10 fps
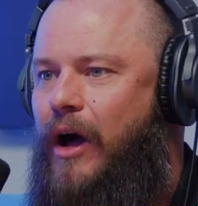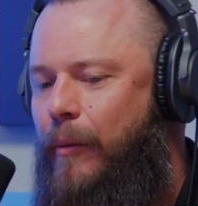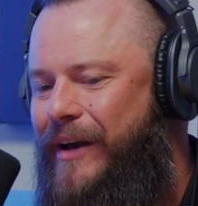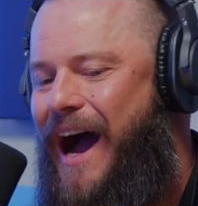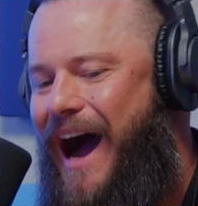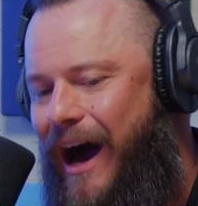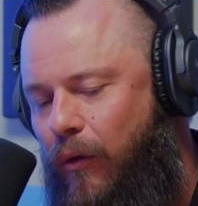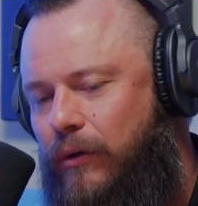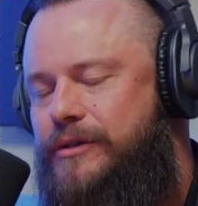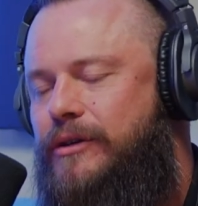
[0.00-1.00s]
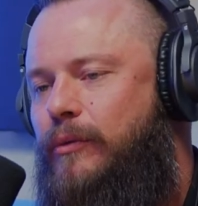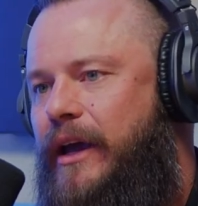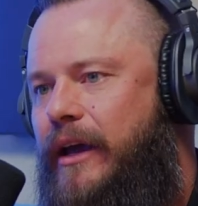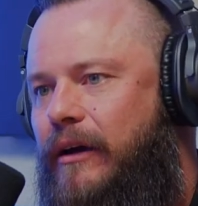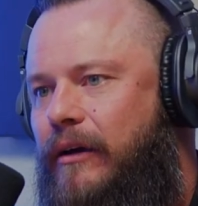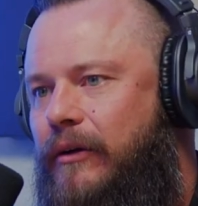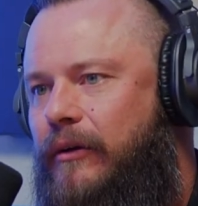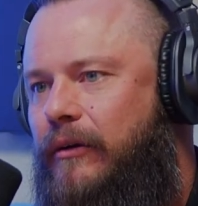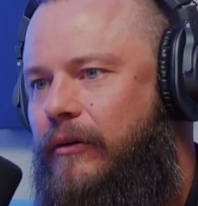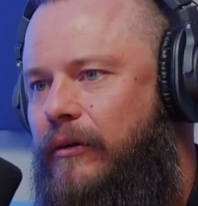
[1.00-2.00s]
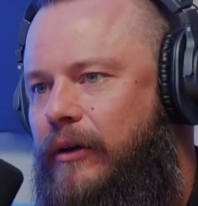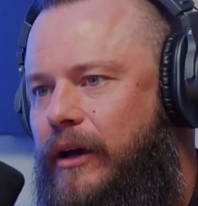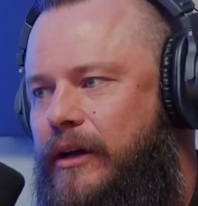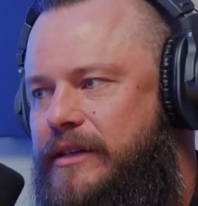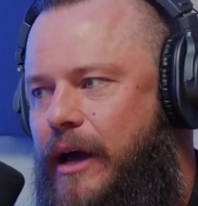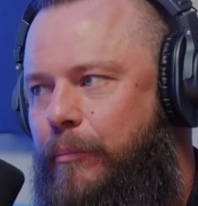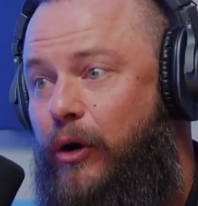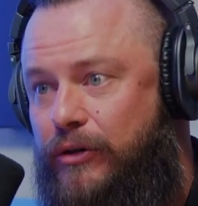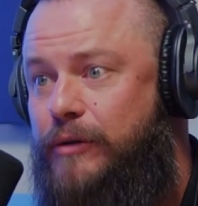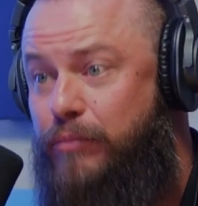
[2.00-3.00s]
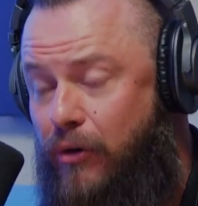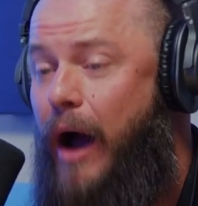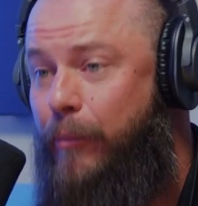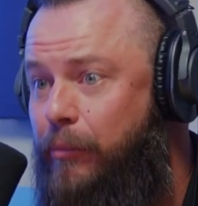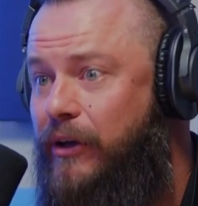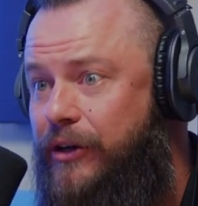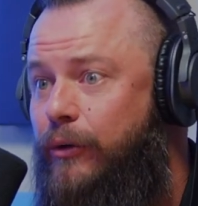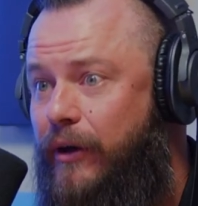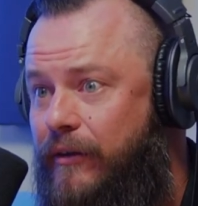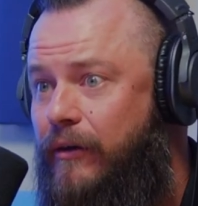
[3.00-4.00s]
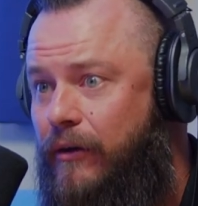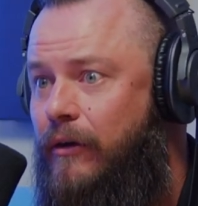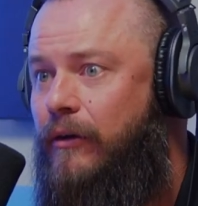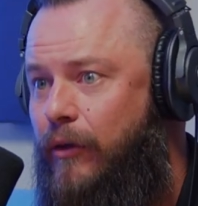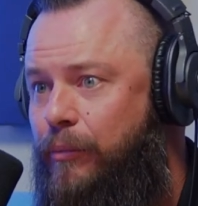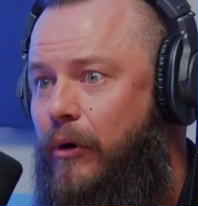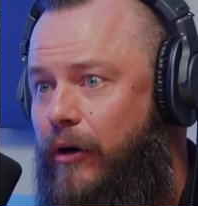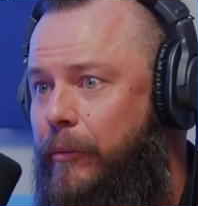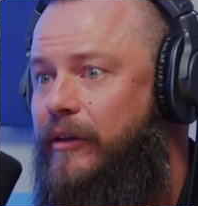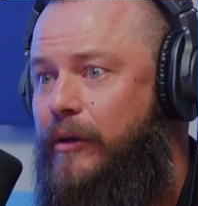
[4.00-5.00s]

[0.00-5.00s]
How many hours a week is that person probably doing the programming